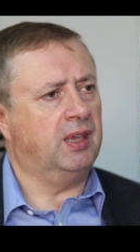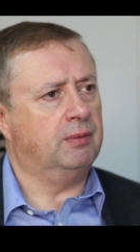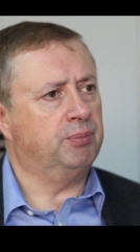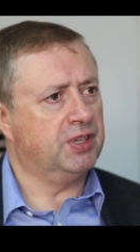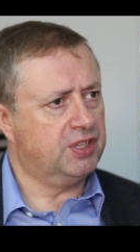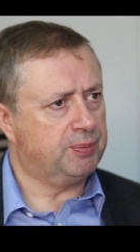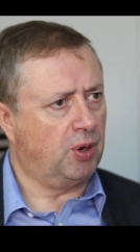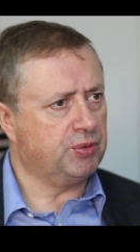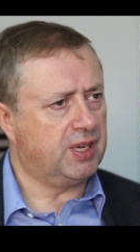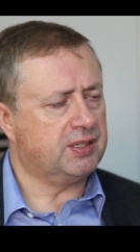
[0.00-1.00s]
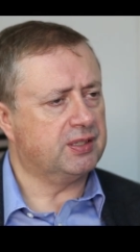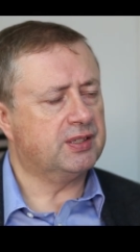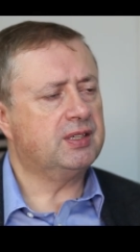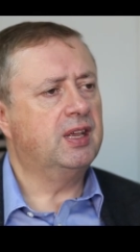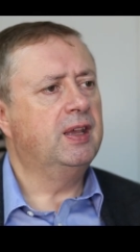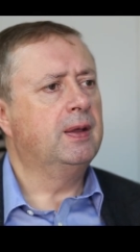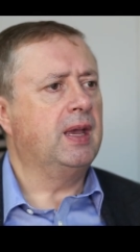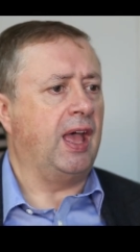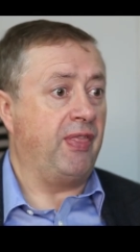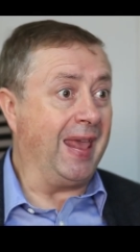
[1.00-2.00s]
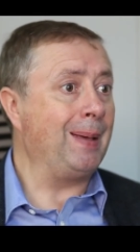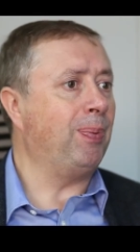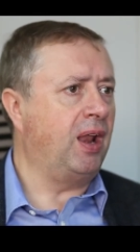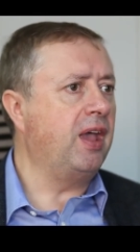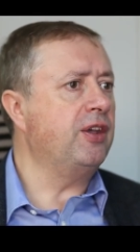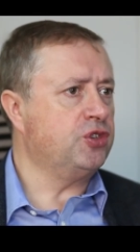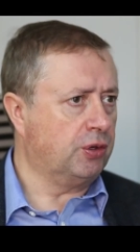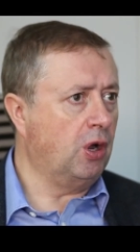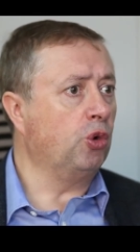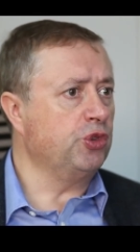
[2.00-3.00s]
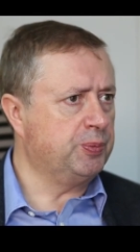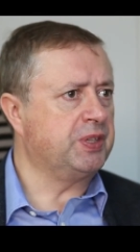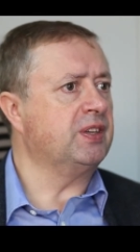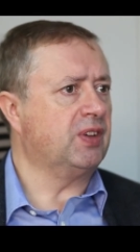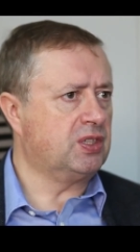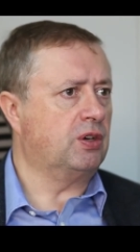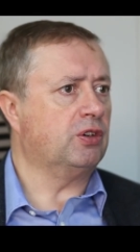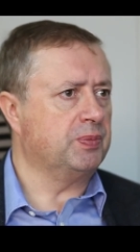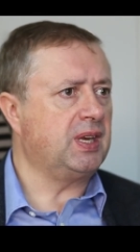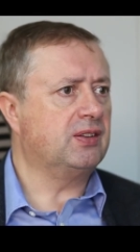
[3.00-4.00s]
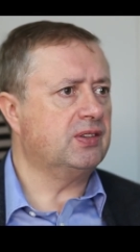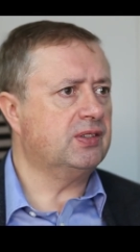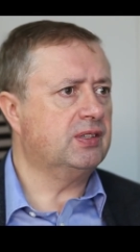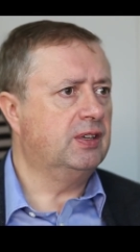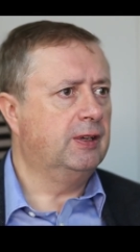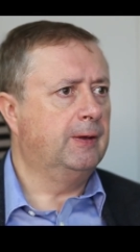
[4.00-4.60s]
in business processes and then apply it to their own specific circumstances.